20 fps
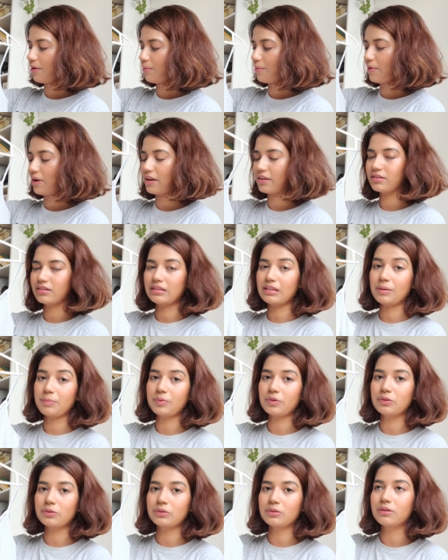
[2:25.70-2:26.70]
it with
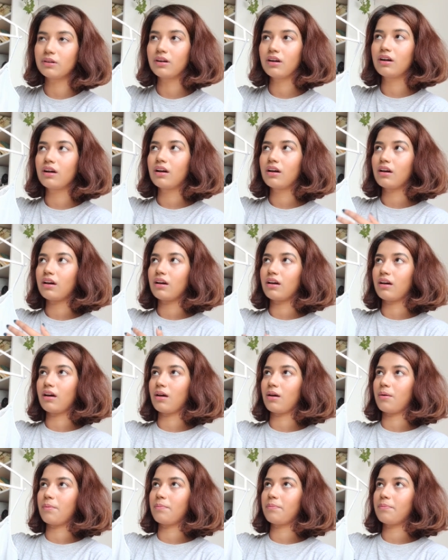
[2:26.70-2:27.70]
nipple
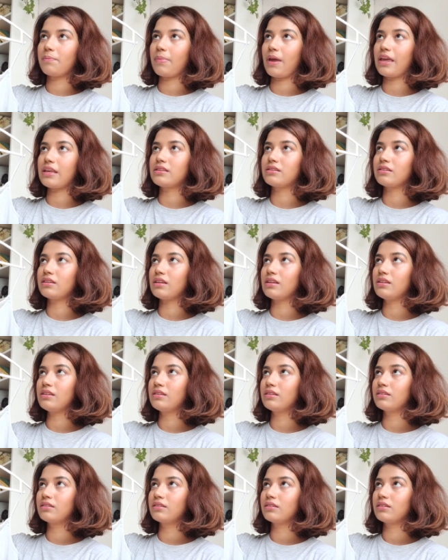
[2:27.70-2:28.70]

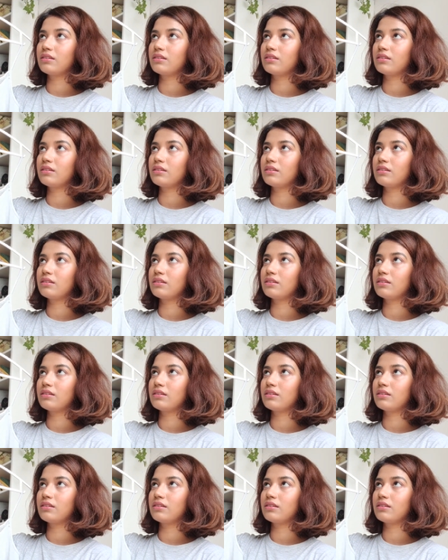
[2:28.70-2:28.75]
pasties.